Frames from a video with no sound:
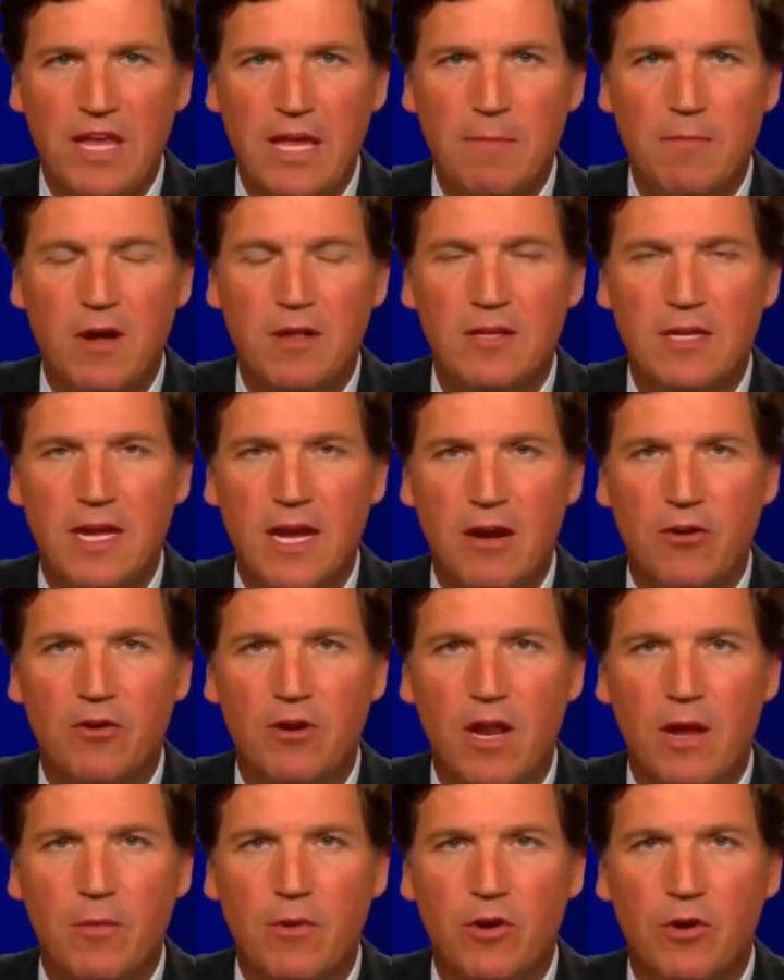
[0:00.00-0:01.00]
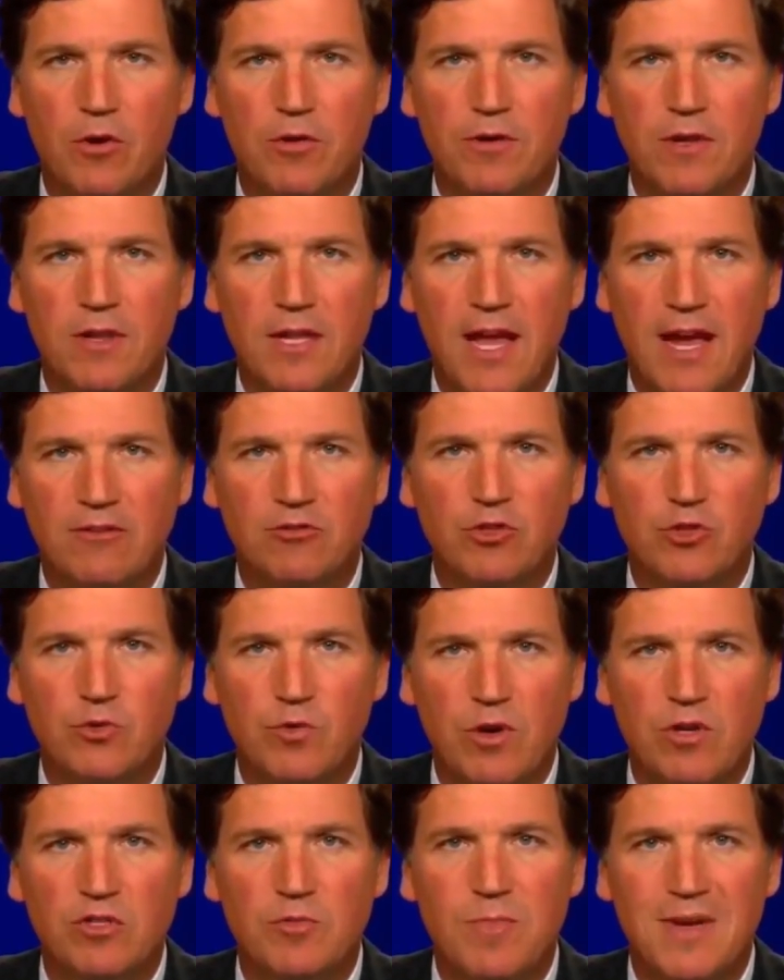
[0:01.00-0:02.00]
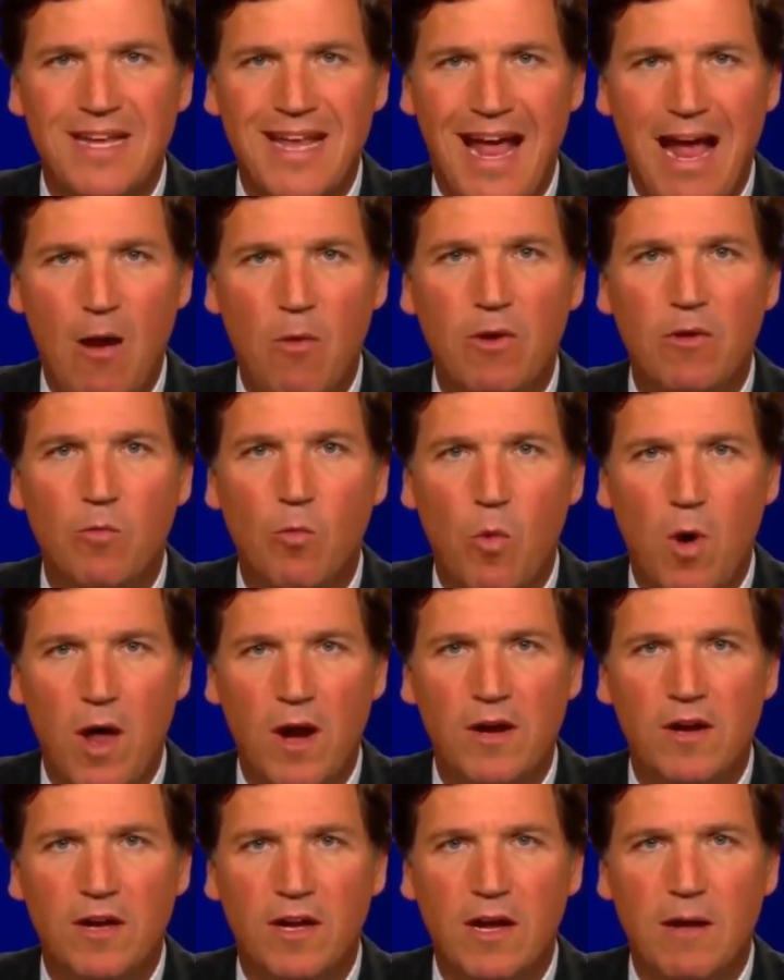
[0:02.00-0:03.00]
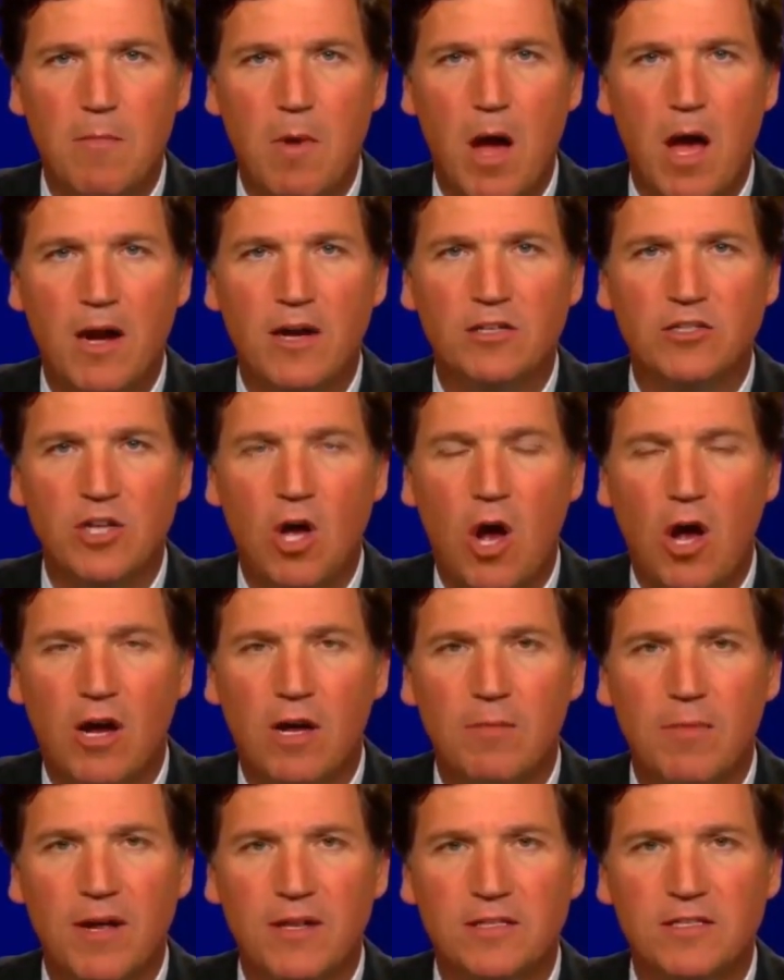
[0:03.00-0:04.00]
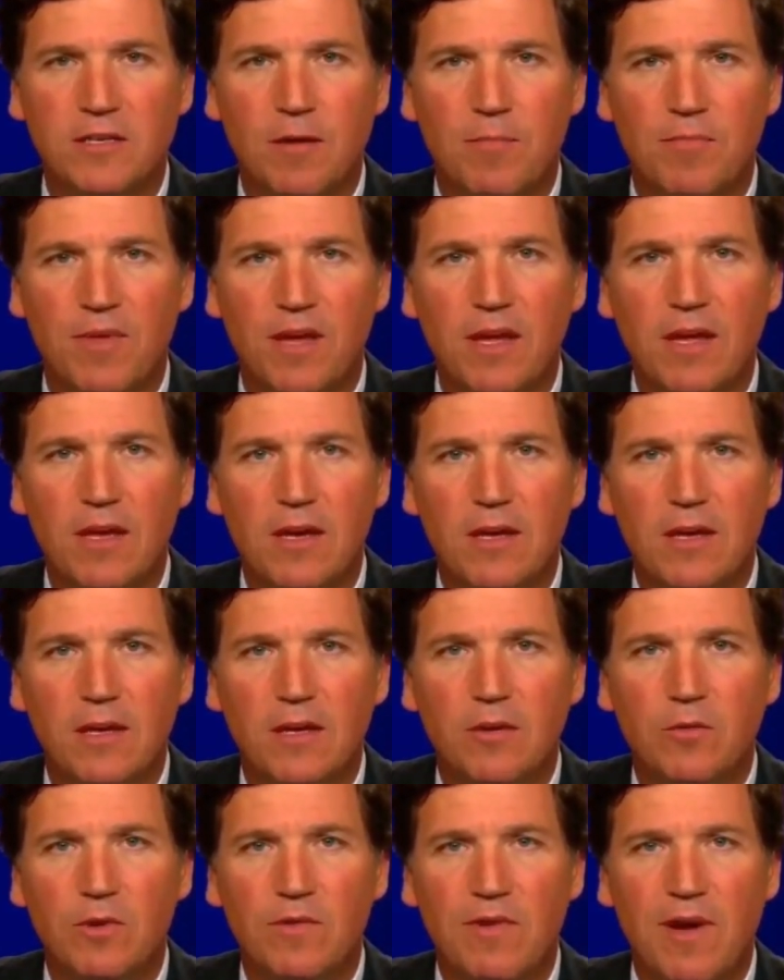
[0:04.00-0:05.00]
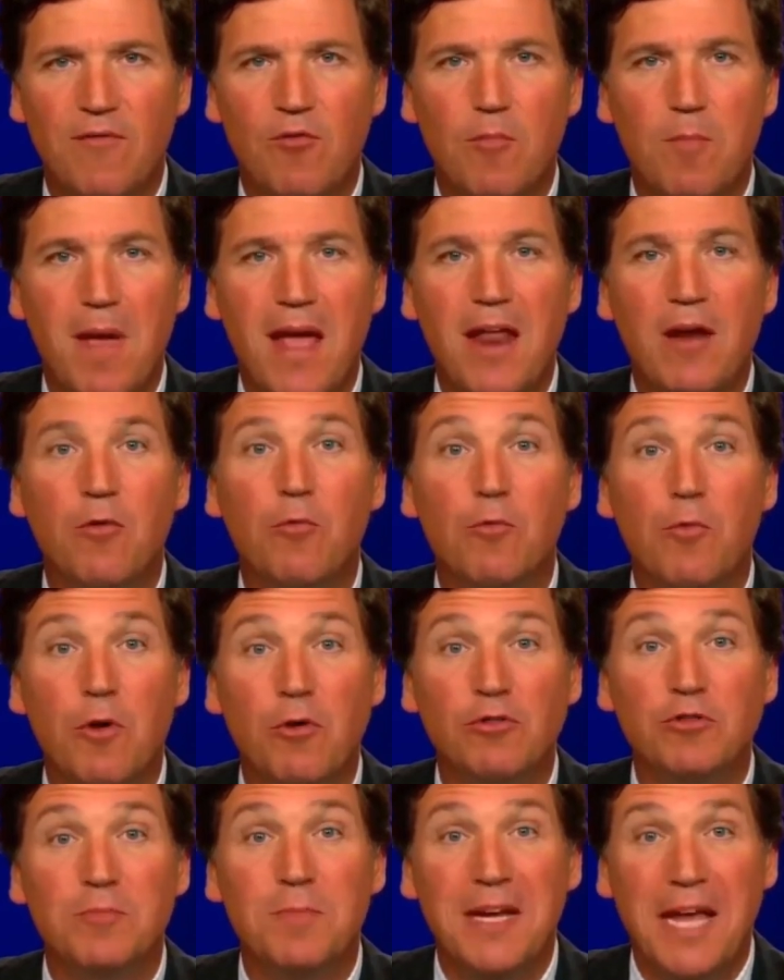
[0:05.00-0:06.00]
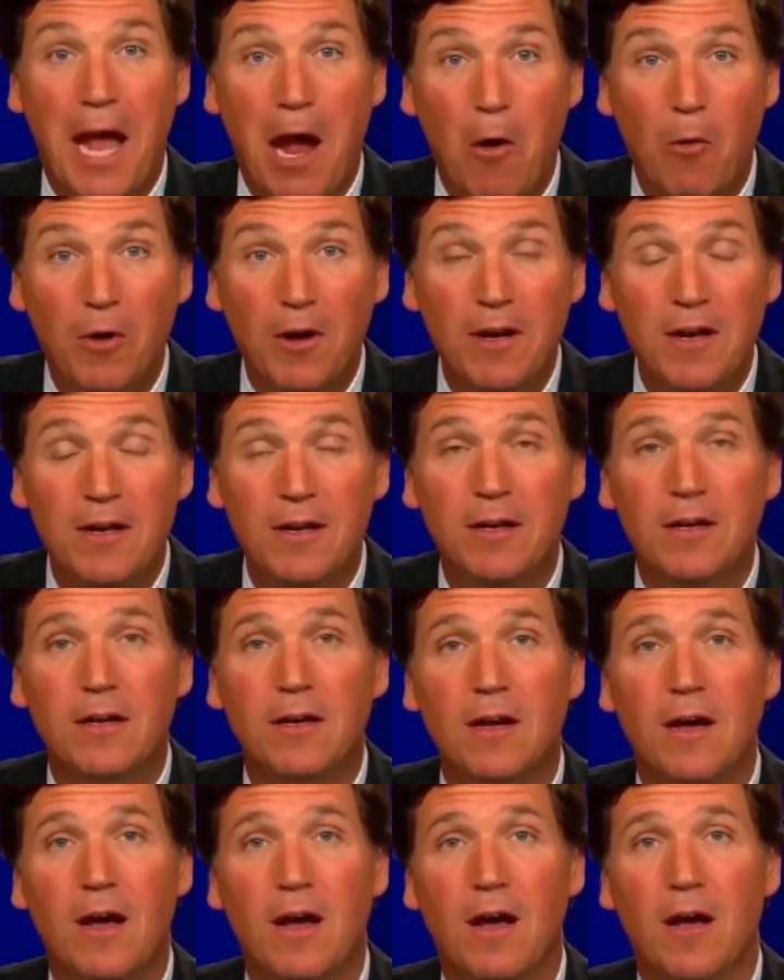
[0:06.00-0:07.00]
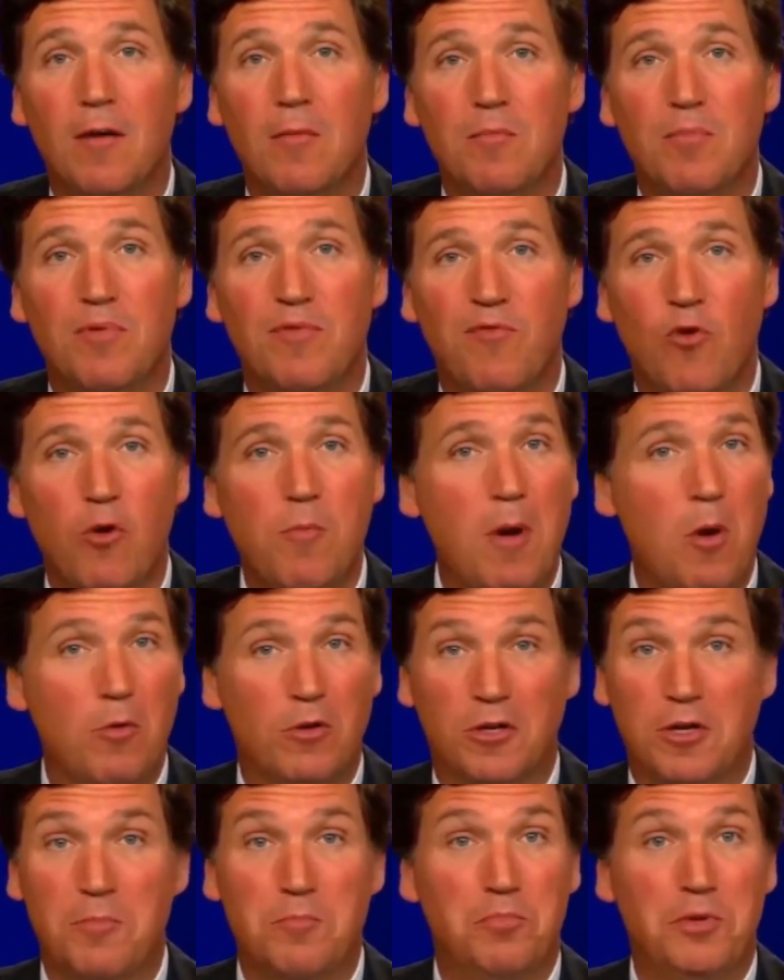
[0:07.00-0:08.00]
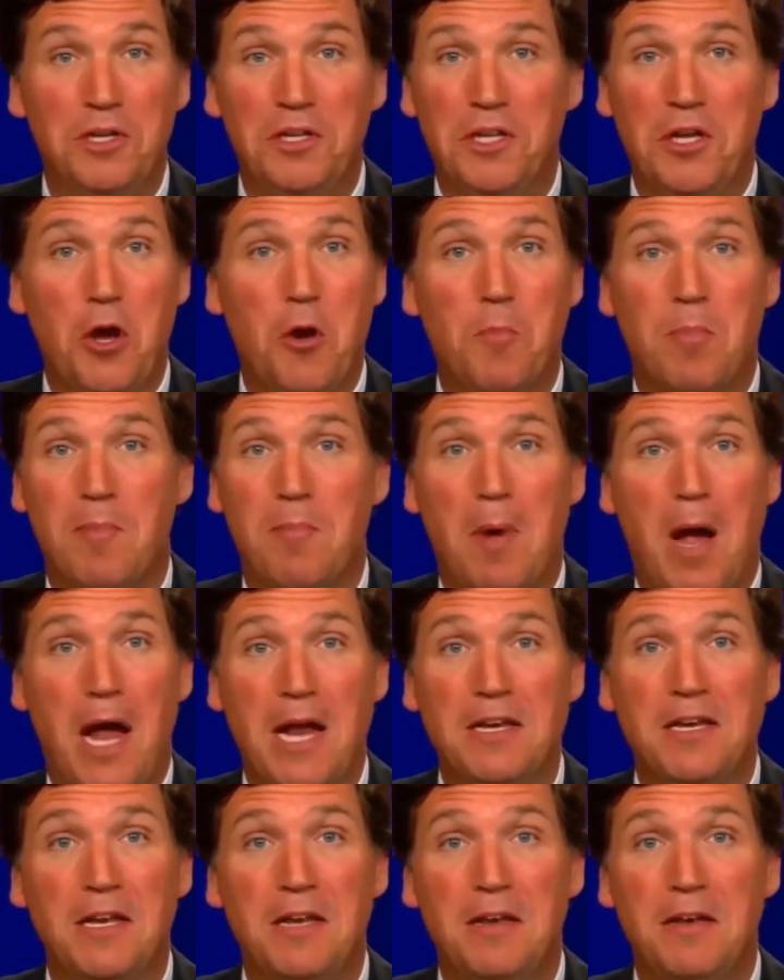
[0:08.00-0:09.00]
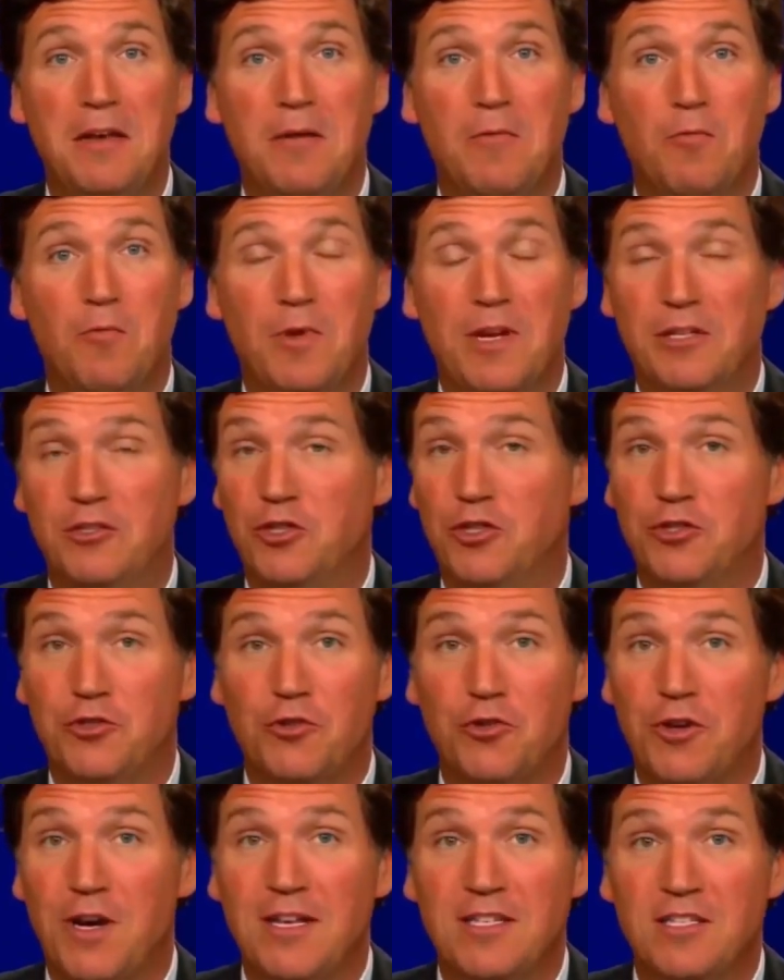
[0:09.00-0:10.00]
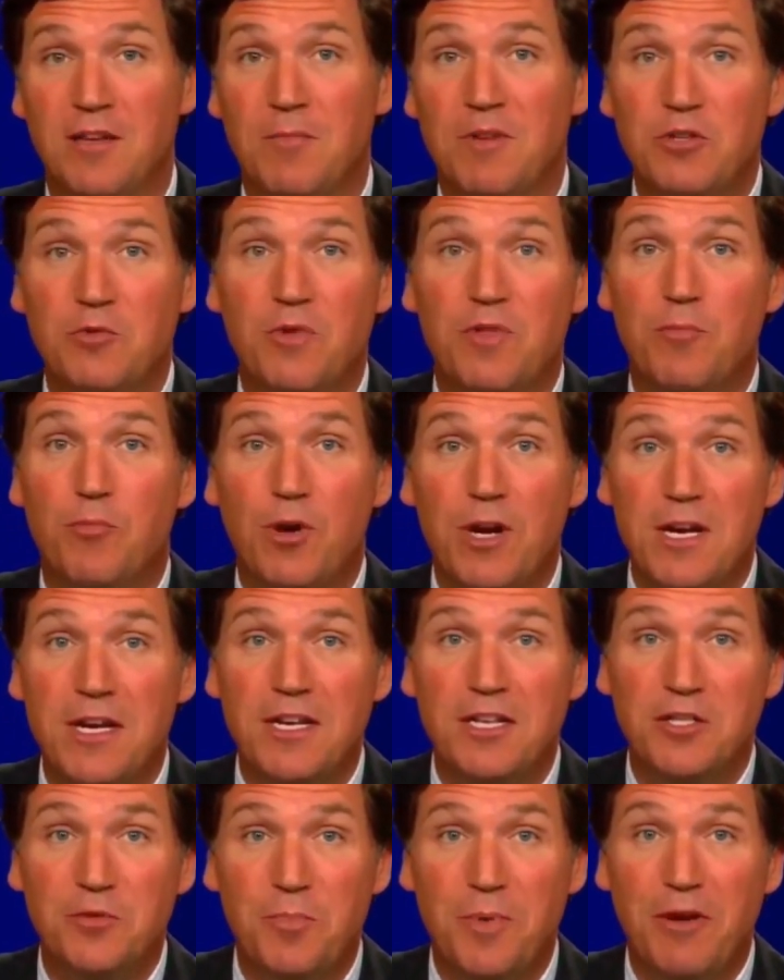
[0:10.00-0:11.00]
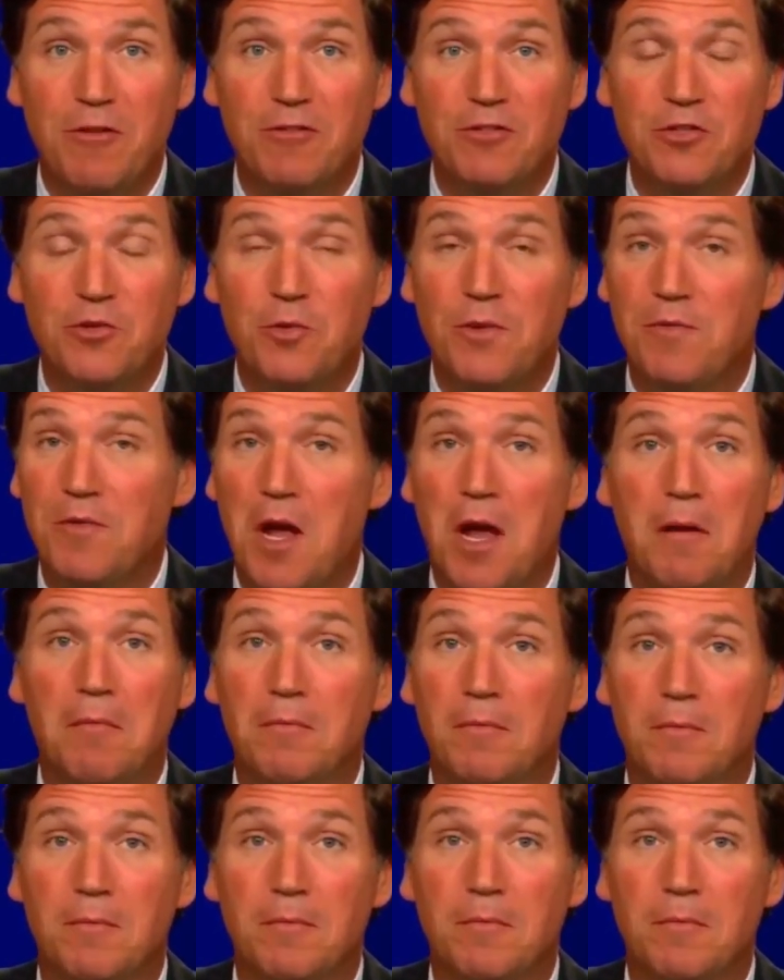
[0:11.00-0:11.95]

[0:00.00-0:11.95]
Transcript: we came on the air tonight, we heard that the actress Rose McGowan wanted to come on and talk about something. We've never met Rose McGowan uh, before, but we're completely open minded. We just learned it has something to do with Britney Spears, who we've not